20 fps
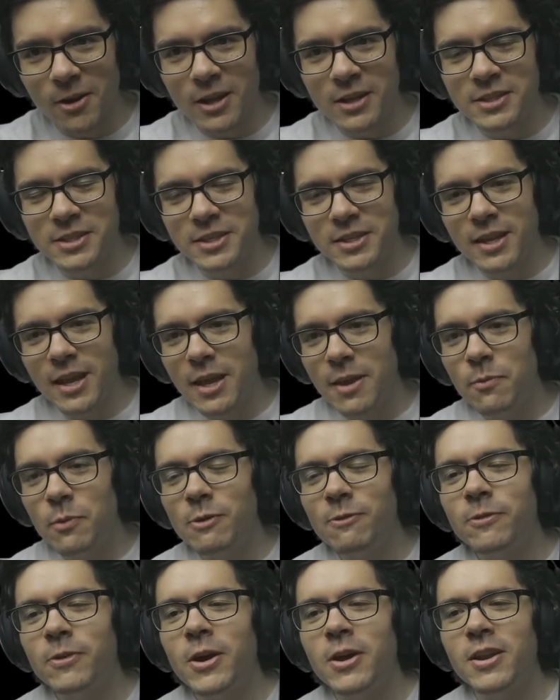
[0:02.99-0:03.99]
and today
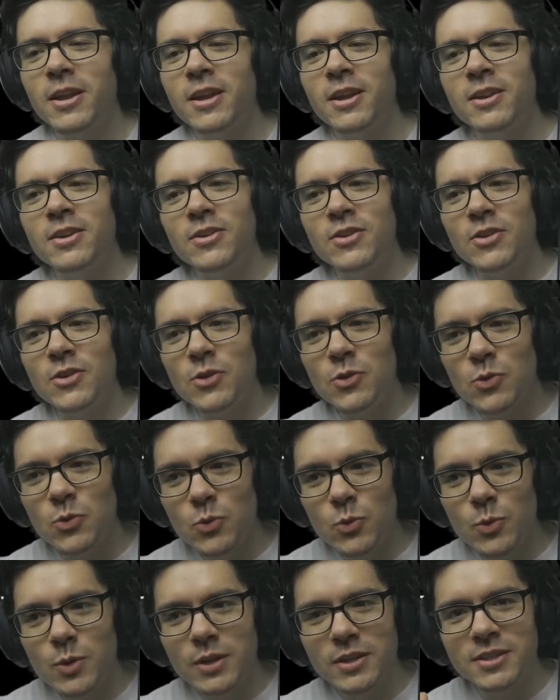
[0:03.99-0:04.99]
we've got a new